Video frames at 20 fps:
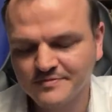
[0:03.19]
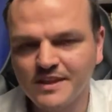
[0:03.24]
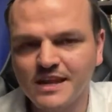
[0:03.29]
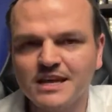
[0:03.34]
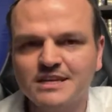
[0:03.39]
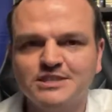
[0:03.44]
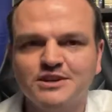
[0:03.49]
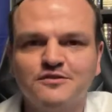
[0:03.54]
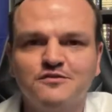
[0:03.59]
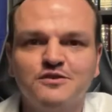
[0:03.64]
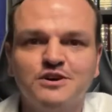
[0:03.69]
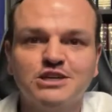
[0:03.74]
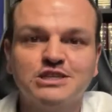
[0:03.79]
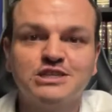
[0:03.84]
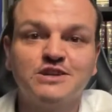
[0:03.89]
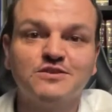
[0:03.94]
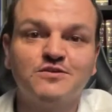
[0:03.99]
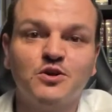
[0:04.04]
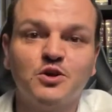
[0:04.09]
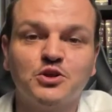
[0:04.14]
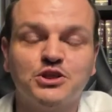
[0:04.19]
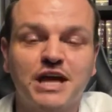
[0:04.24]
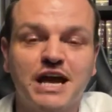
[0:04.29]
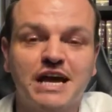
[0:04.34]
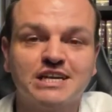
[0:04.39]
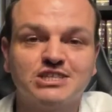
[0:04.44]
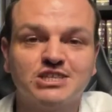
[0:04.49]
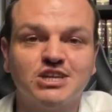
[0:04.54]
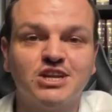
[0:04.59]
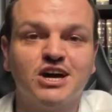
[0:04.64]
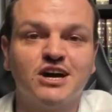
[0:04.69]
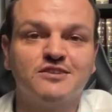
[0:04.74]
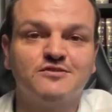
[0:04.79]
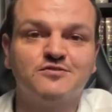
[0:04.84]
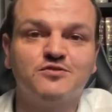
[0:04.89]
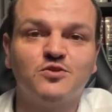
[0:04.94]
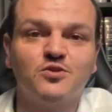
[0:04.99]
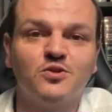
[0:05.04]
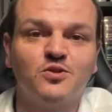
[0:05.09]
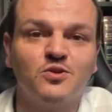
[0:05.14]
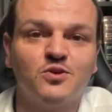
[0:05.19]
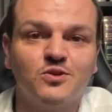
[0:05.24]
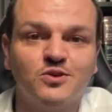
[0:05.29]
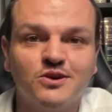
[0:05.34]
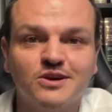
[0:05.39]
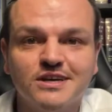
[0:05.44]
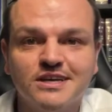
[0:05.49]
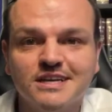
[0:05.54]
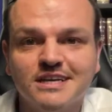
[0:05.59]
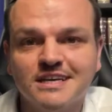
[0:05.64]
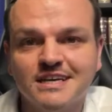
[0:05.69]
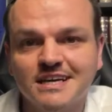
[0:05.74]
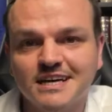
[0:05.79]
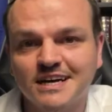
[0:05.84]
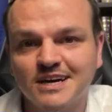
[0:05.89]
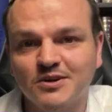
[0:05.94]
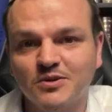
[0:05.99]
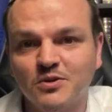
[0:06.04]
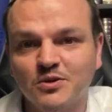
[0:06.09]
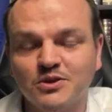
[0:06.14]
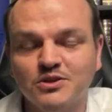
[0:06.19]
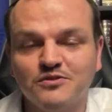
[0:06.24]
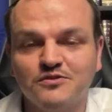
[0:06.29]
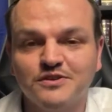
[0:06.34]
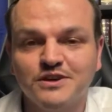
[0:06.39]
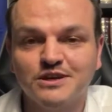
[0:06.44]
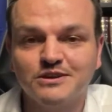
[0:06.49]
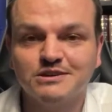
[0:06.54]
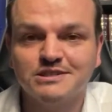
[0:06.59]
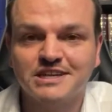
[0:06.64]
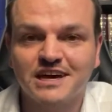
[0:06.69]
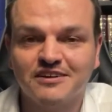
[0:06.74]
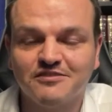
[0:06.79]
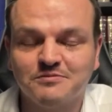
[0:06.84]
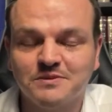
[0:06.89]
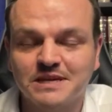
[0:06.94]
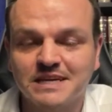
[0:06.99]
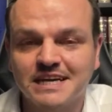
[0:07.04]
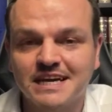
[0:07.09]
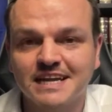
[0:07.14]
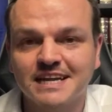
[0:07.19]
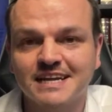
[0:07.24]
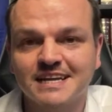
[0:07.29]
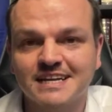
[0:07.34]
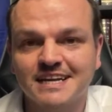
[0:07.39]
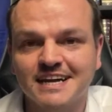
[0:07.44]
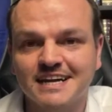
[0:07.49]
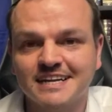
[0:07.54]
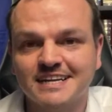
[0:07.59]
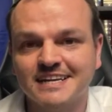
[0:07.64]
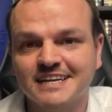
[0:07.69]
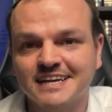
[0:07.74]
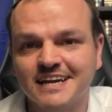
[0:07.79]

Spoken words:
So first of all, thanks a lot for all the views I've been getting lately.